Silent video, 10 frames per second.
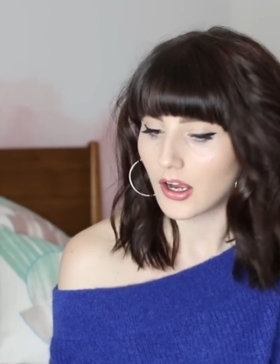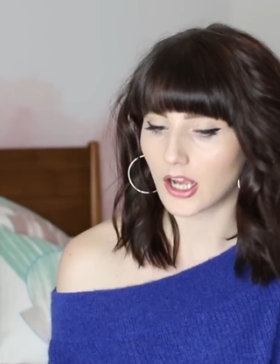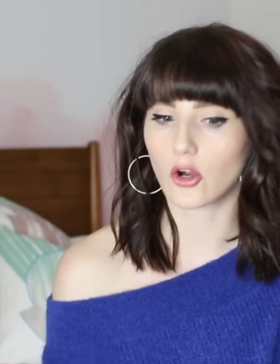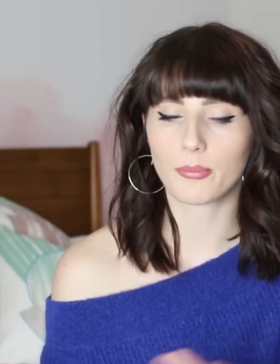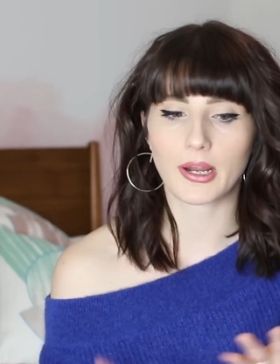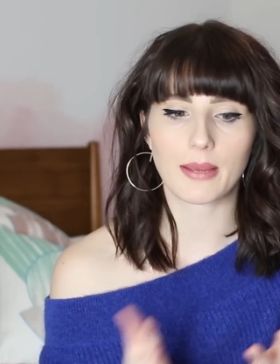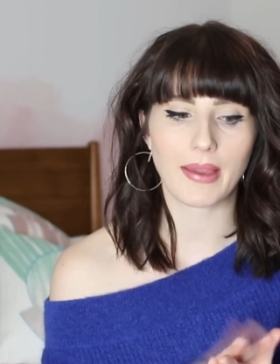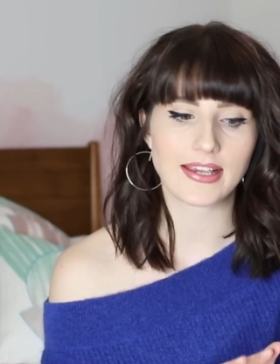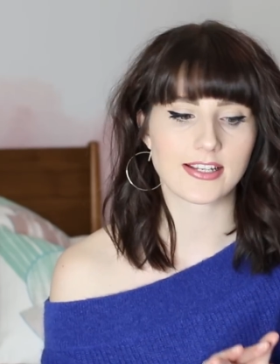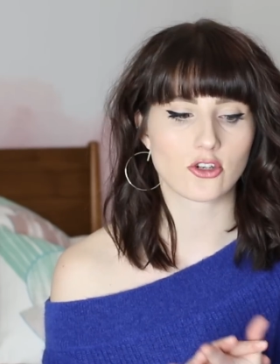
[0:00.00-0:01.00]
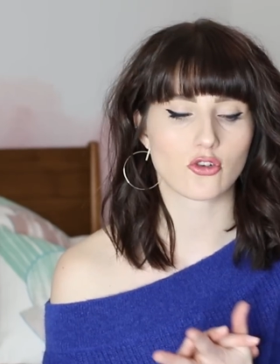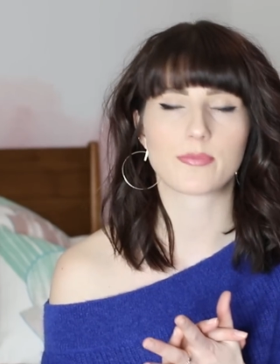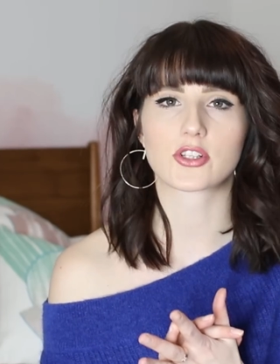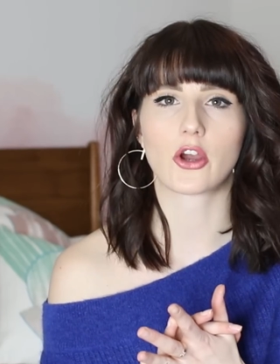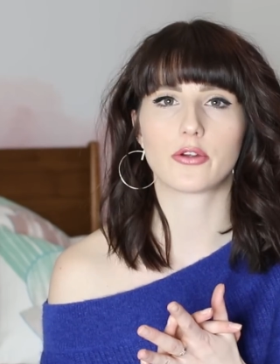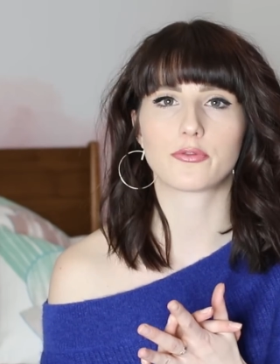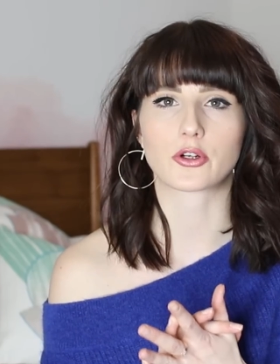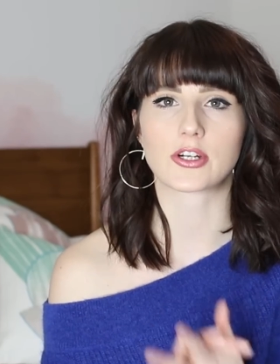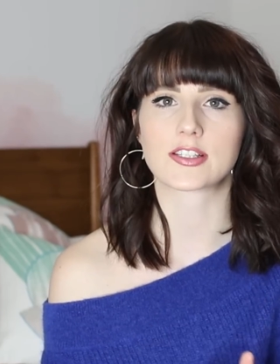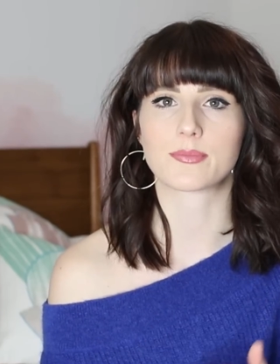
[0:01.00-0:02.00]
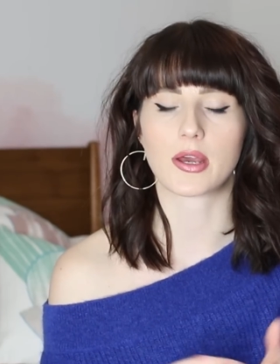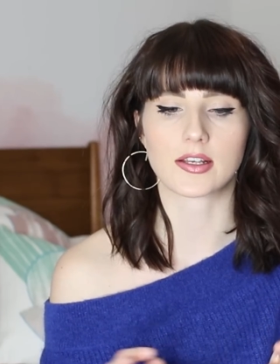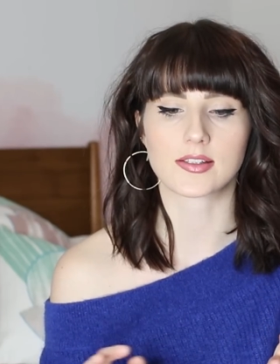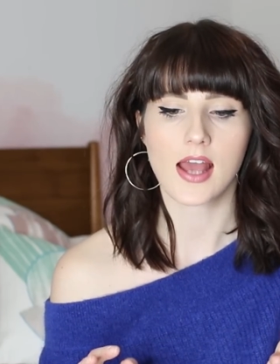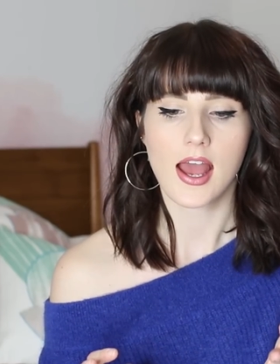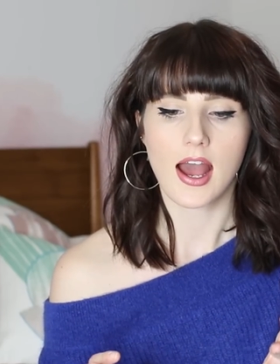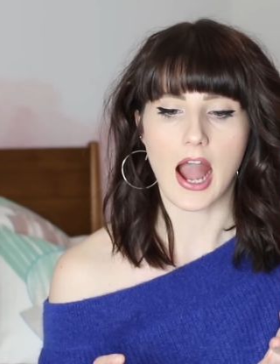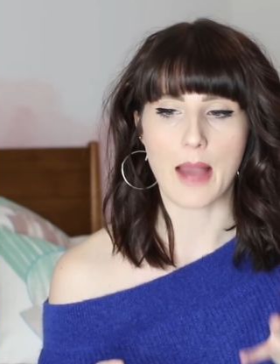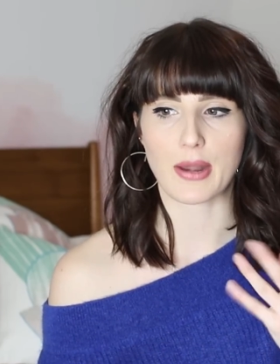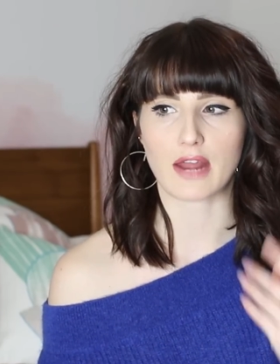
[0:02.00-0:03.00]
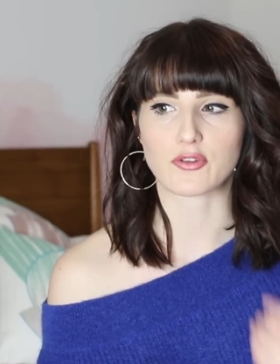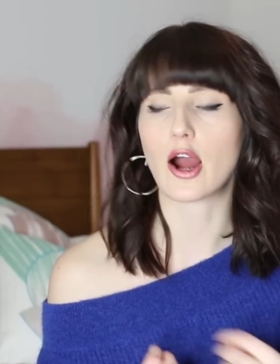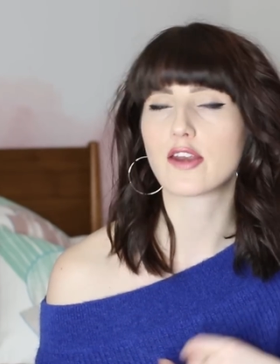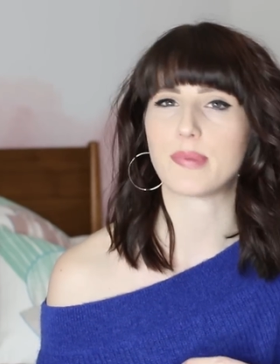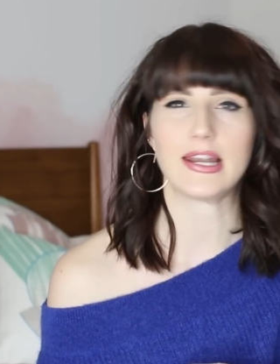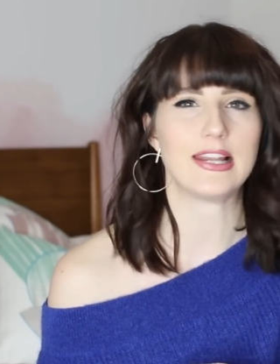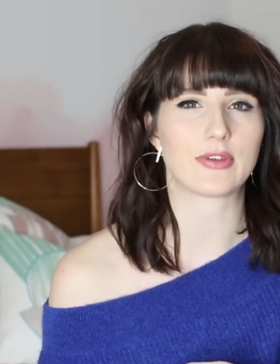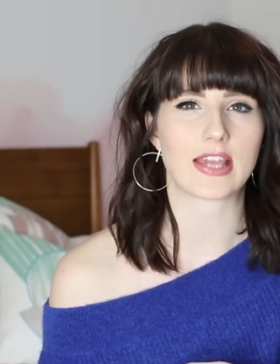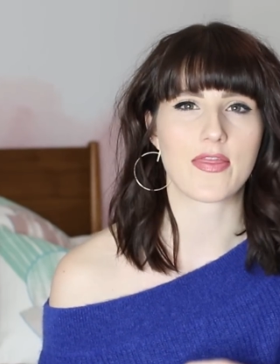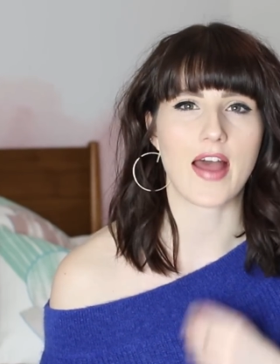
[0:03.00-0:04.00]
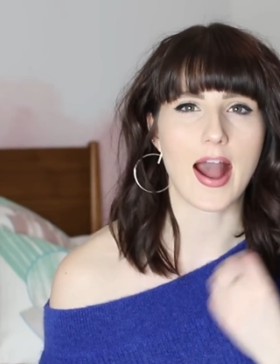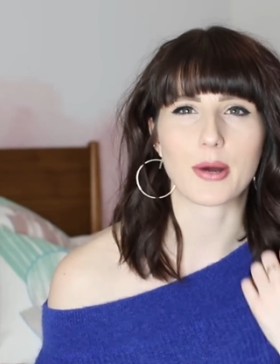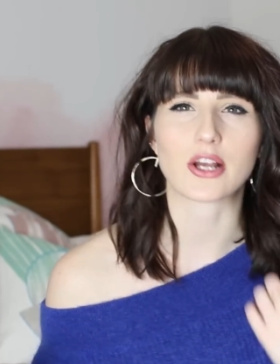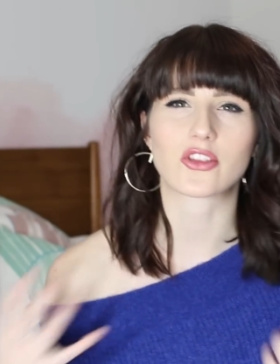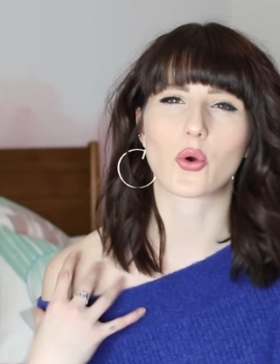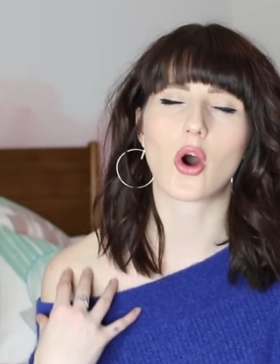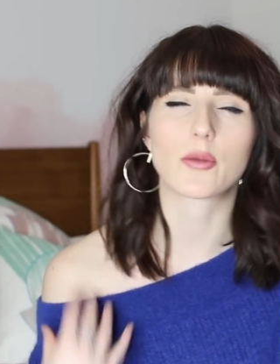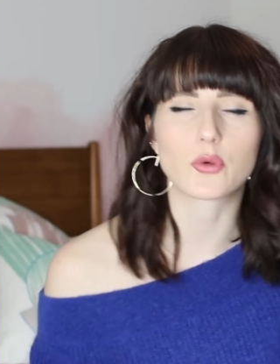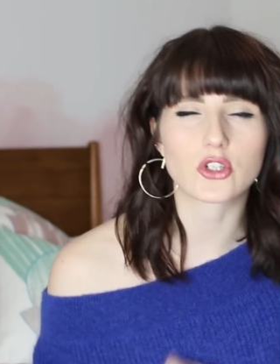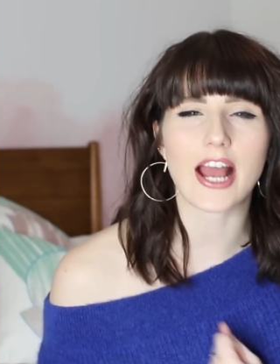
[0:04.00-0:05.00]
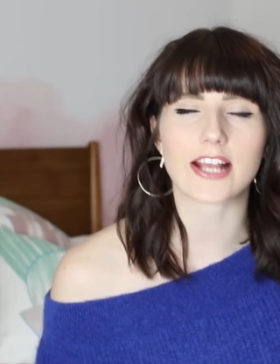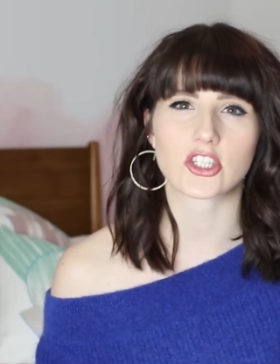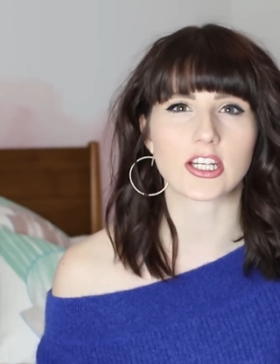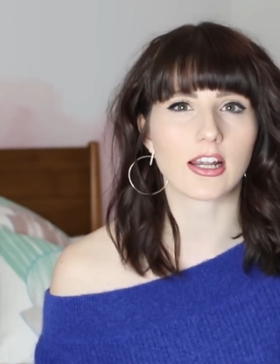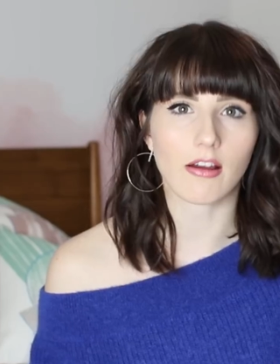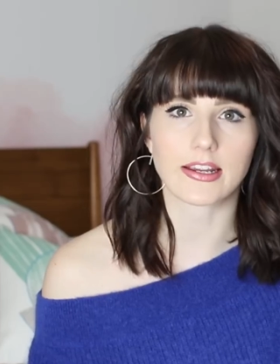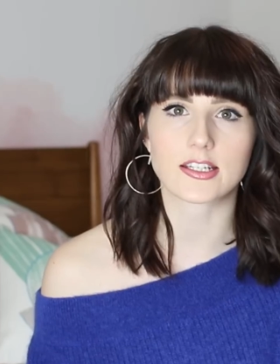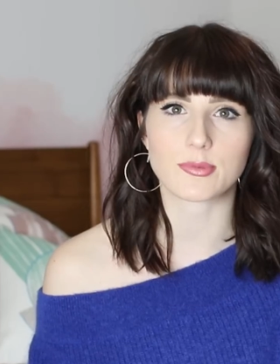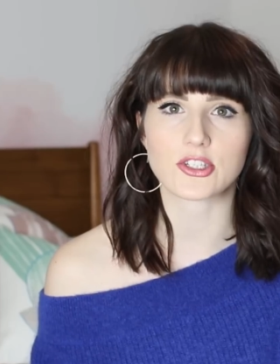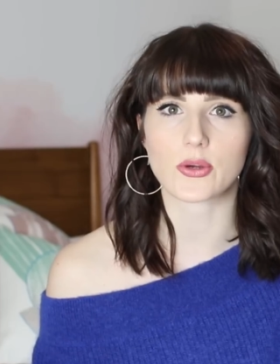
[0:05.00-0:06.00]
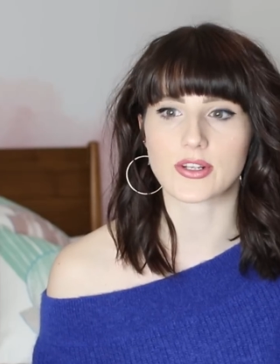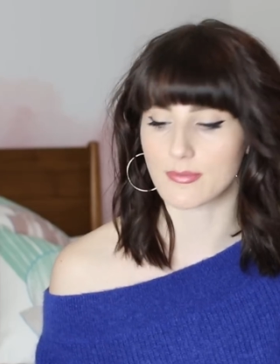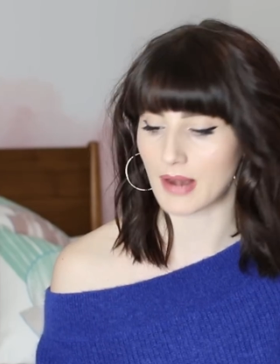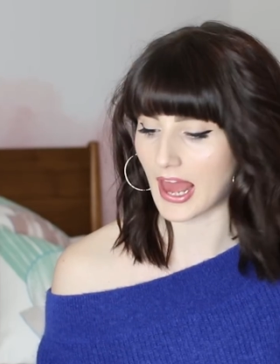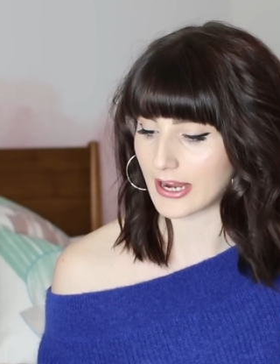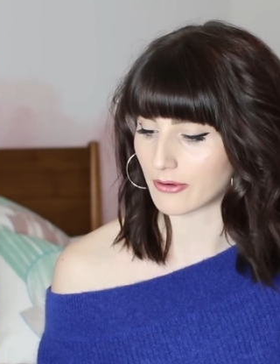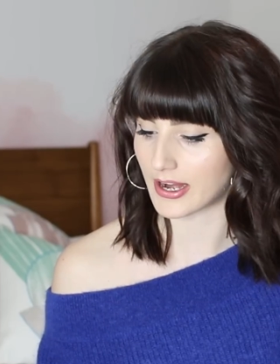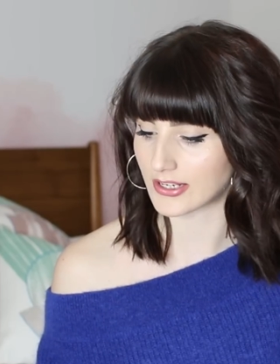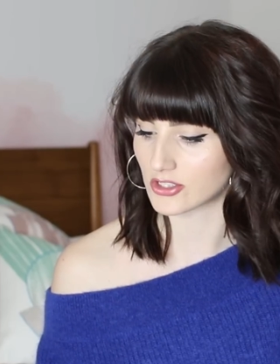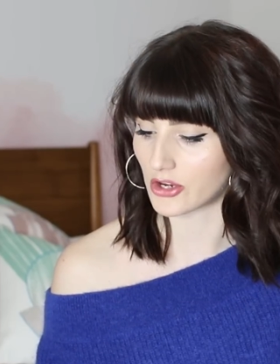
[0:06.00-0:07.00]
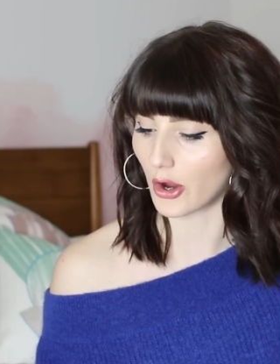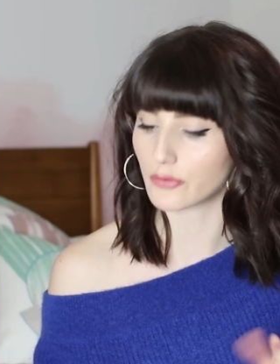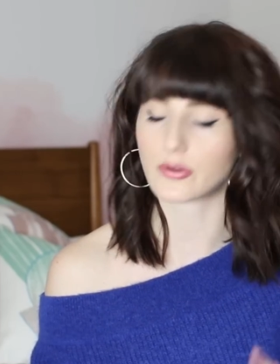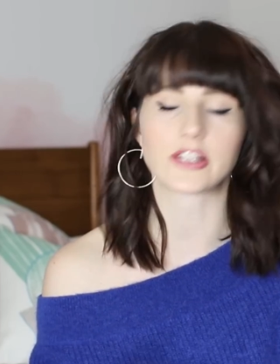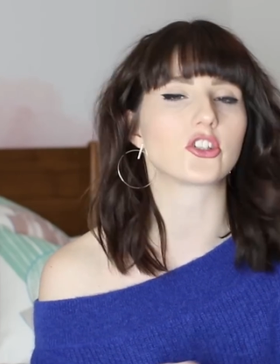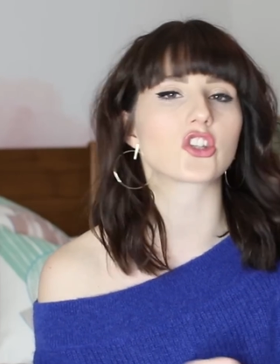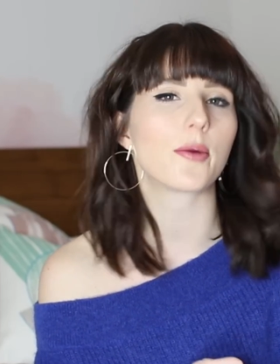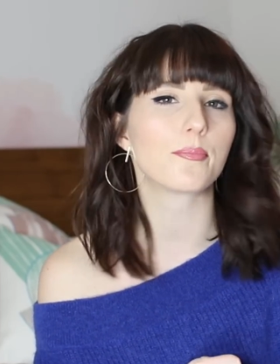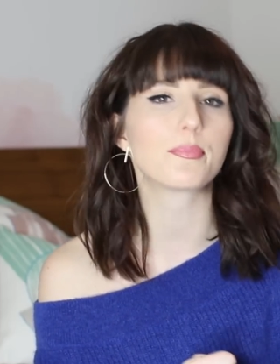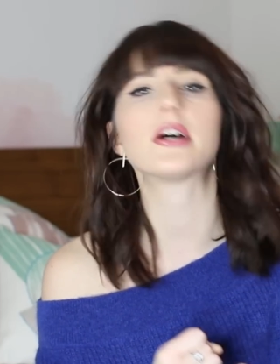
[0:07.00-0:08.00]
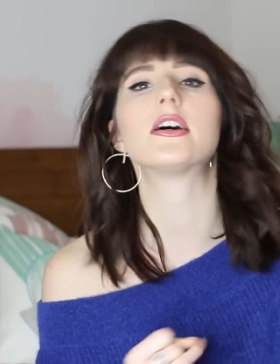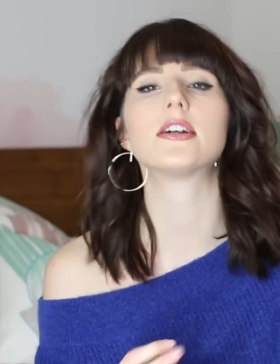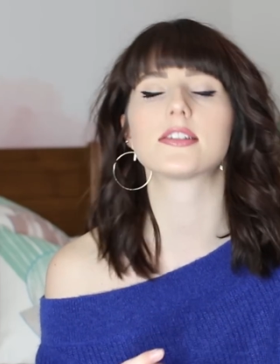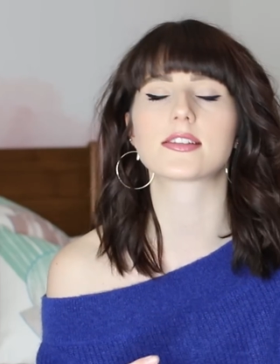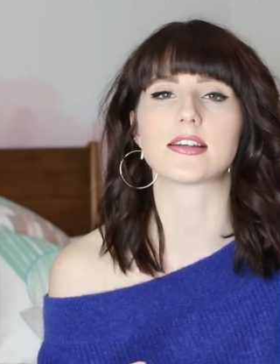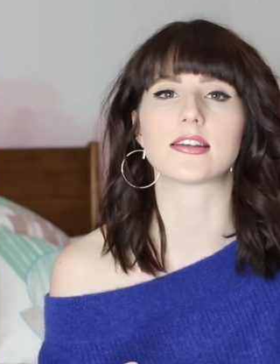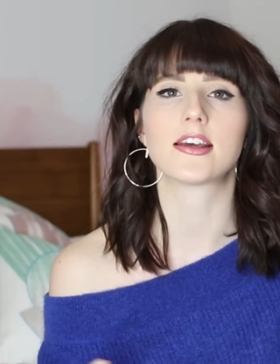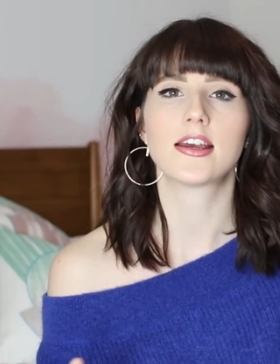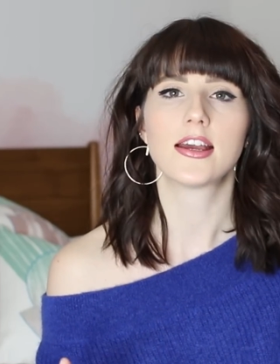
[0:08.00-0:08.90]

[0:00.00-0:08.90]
I got my amazing shrimps coat for Christmas um, and I've kind of been living in that, but I thought I would actually like to be doing some layering. So hopefully the jumpers and